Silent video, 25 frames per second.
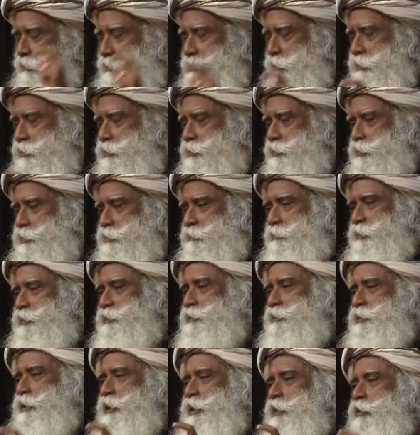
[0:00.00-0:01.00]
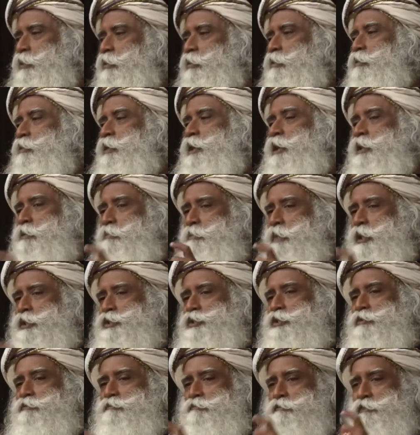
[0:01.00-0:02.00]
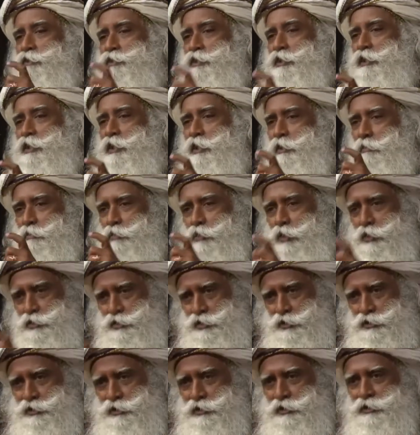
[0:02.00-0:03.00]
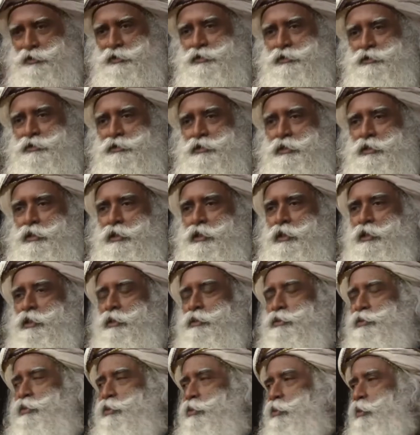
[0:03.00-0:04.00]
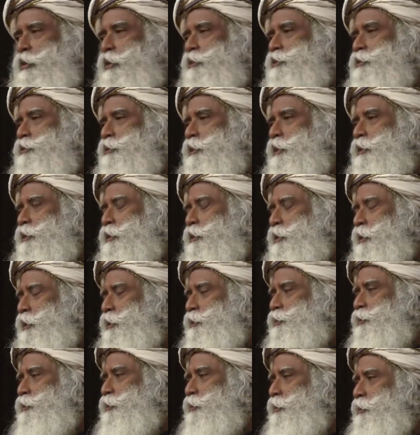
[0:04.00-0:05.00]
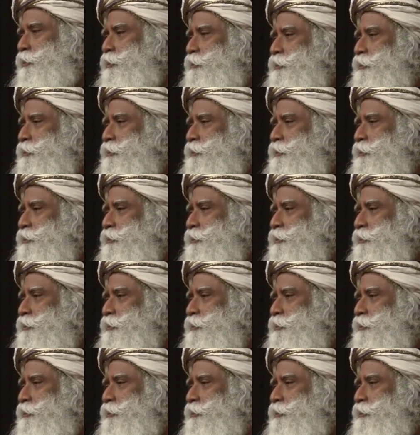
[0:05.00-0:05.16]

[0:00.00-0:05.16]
your instruments can only measure physical processes. So consecration